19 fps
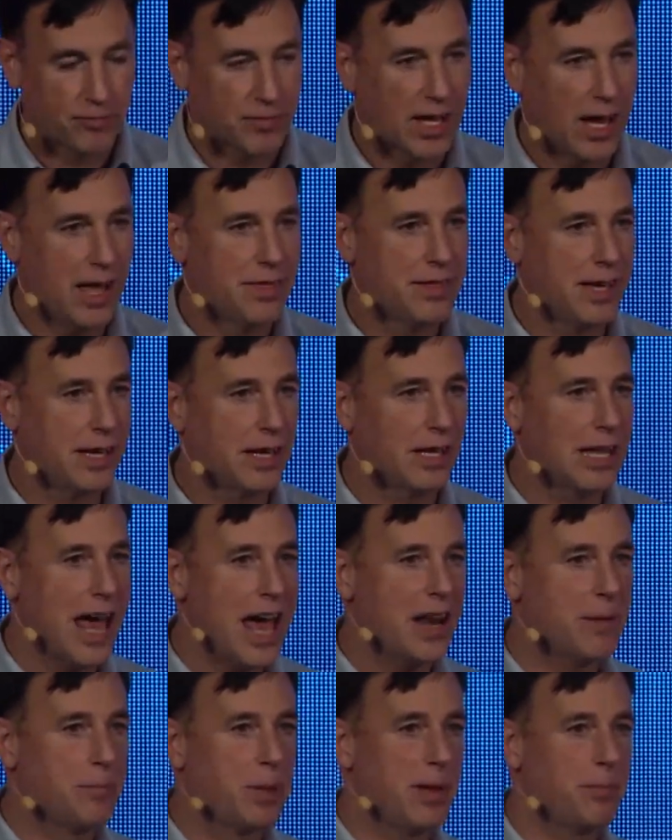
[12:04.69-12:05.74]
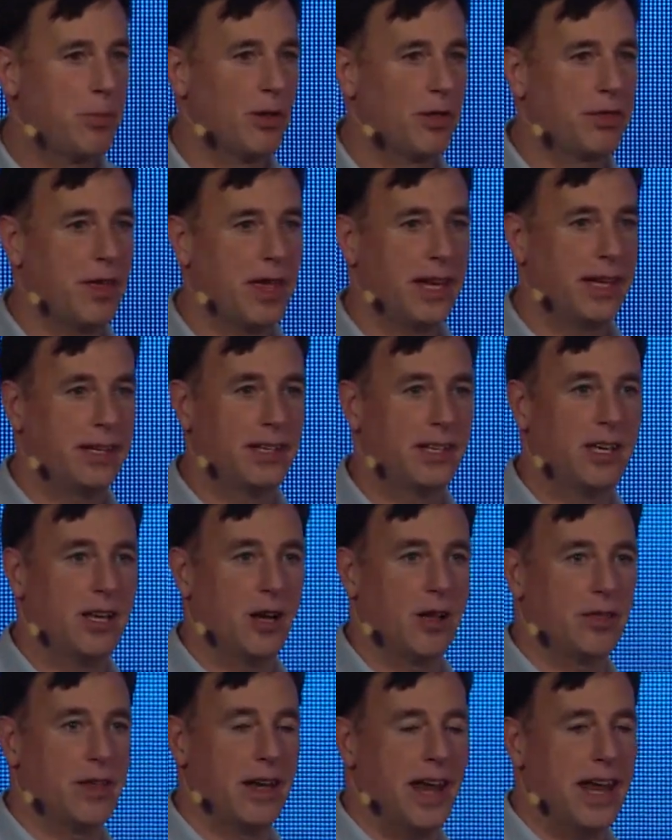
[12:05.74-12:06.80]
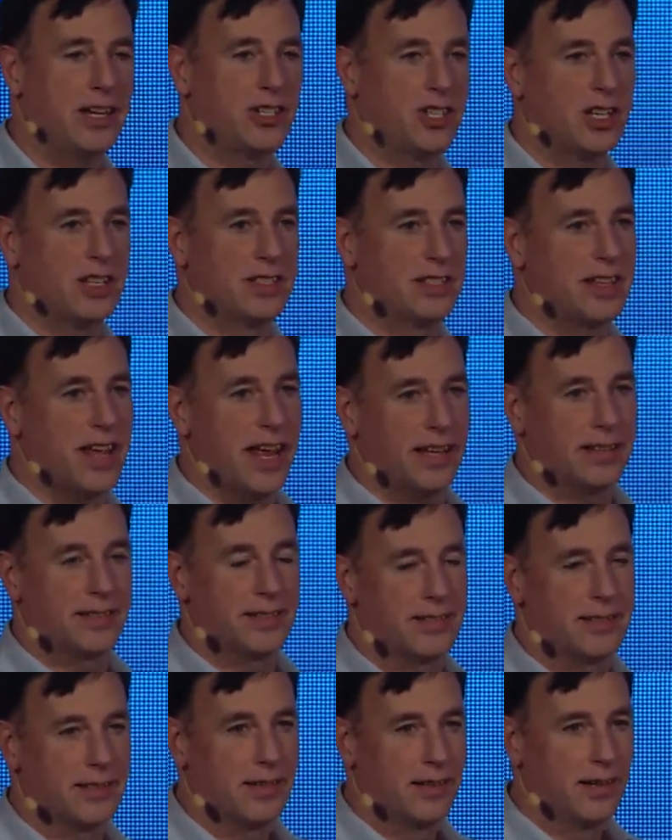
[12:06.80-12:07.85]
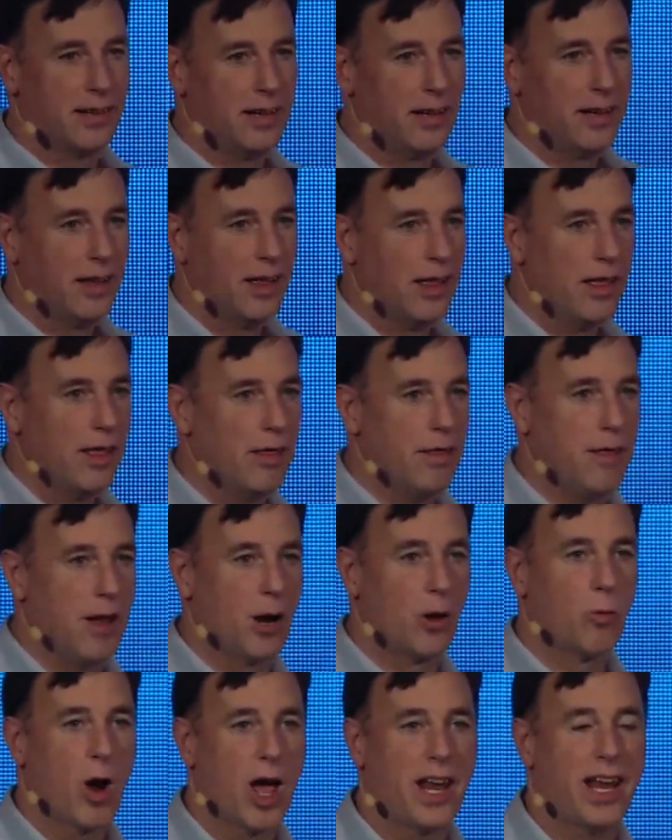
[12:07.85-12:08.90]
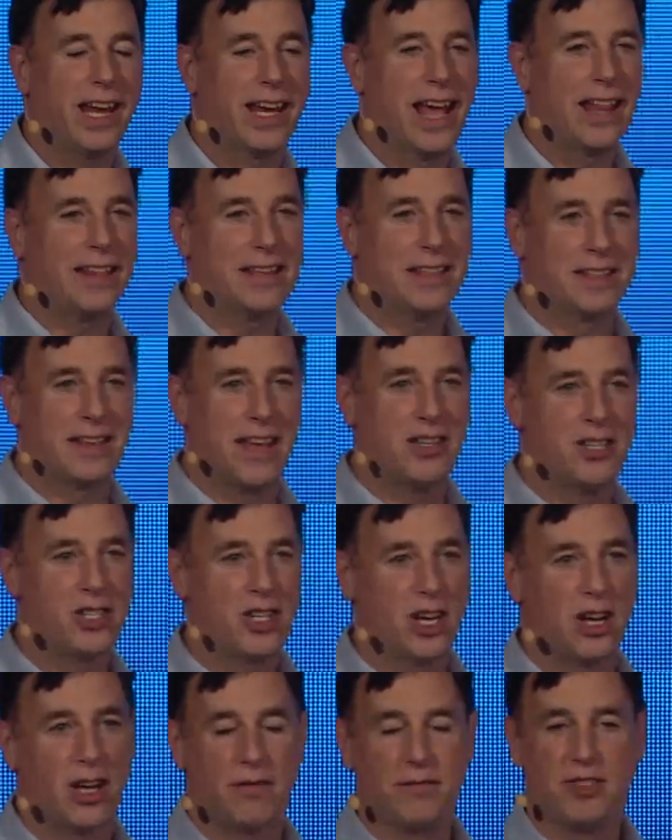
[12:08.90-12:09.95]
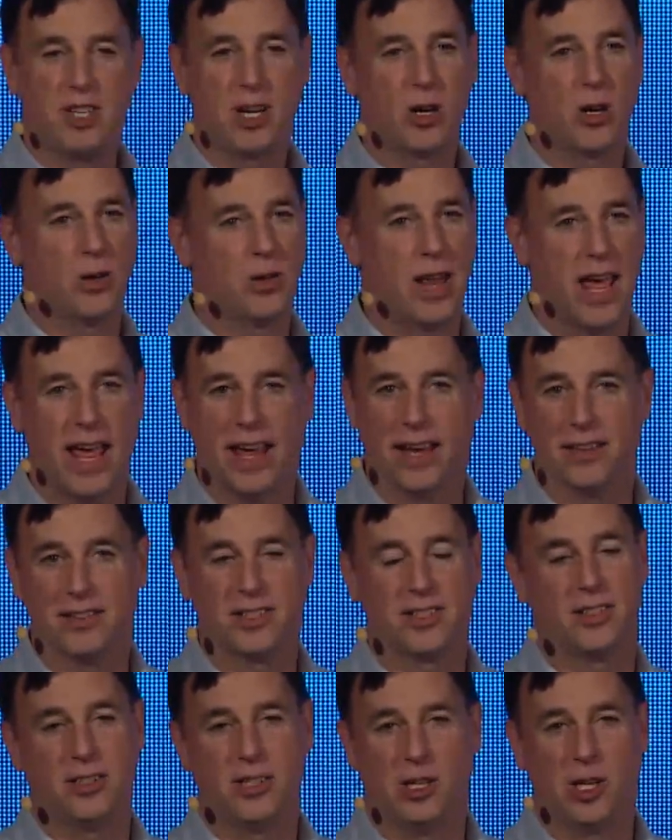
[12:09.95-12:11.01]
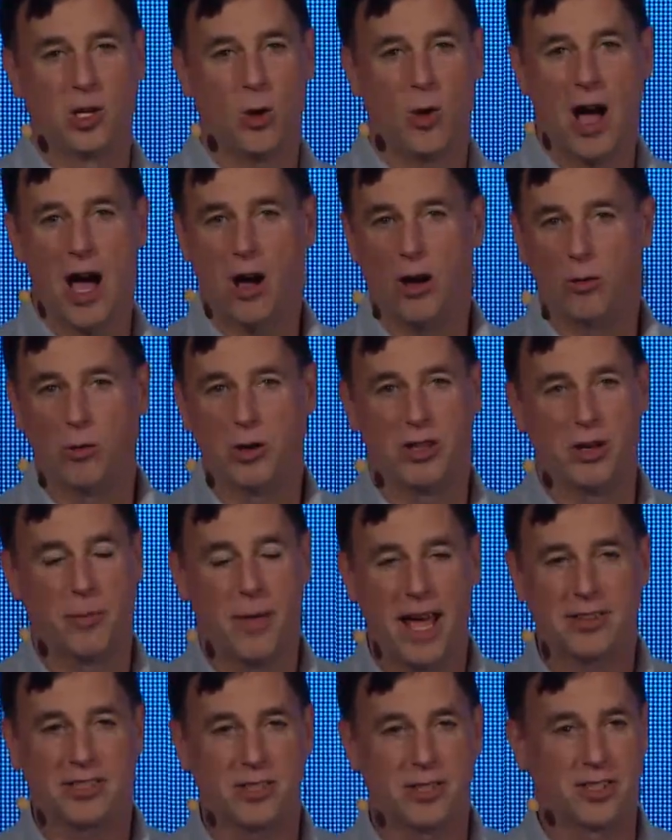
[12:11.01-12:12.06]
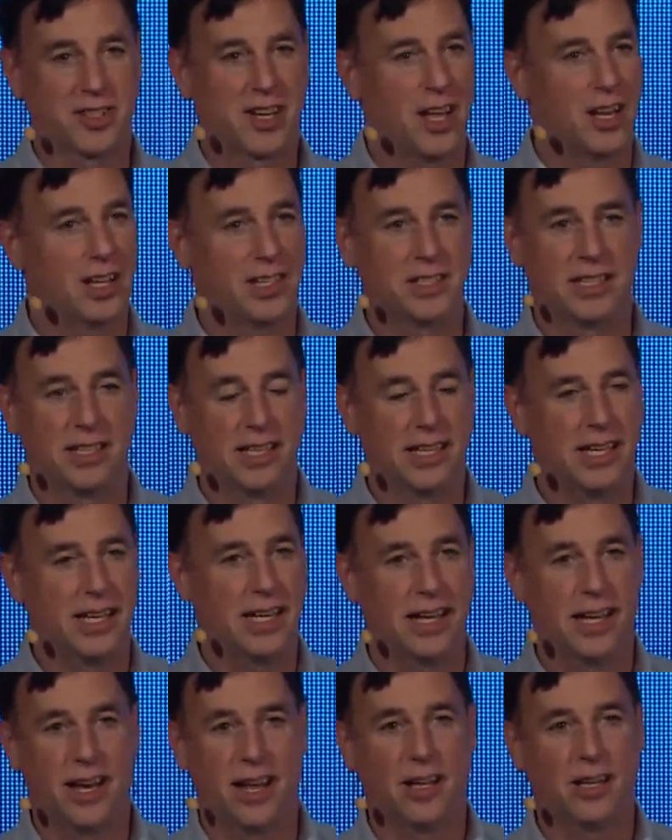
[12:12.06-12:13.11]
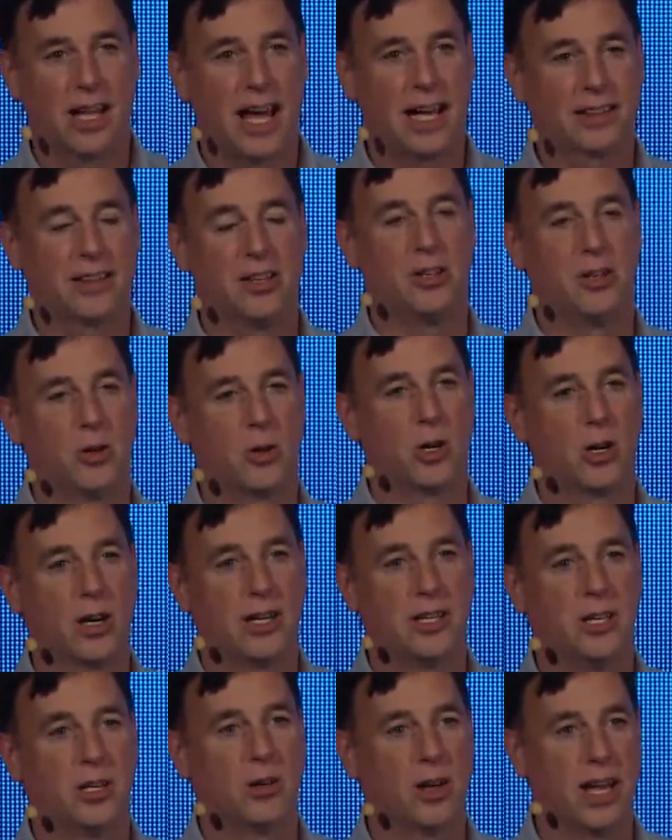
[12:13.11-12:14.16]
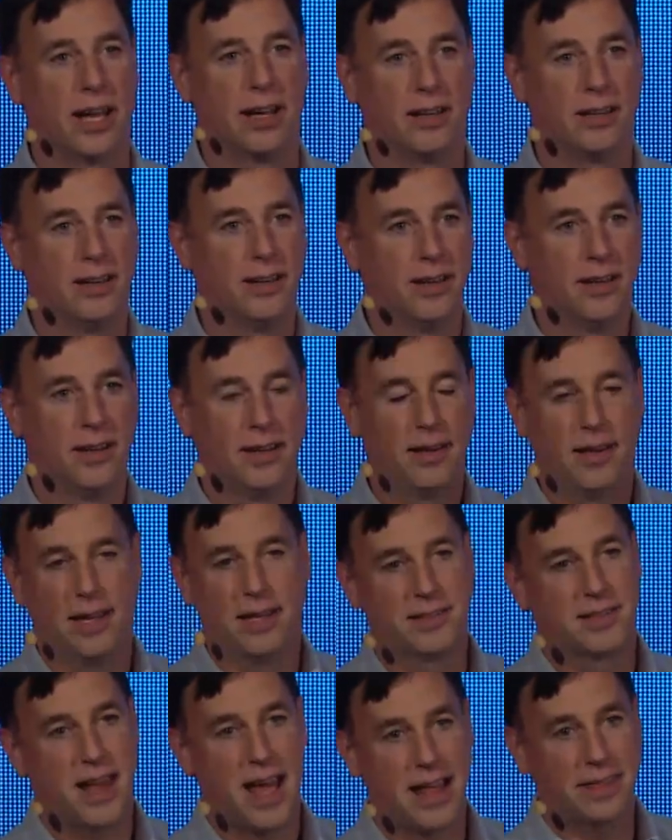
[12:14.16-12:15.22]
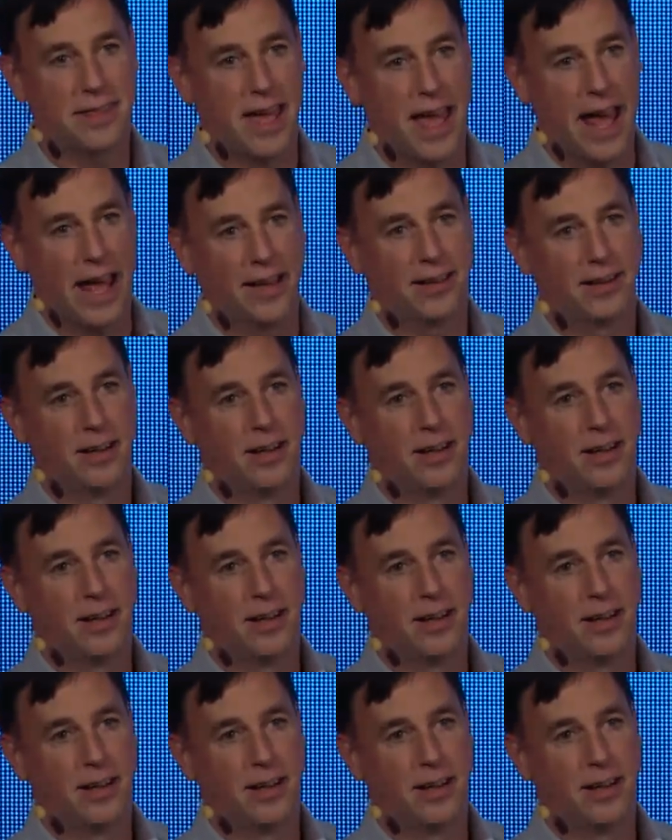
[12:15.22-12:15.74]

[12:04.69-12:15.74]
I think a lot of people think, the nation states, they're running on this engine of 0 days. You go out with your master skeleton key and unlock the door and you're in. It's not that.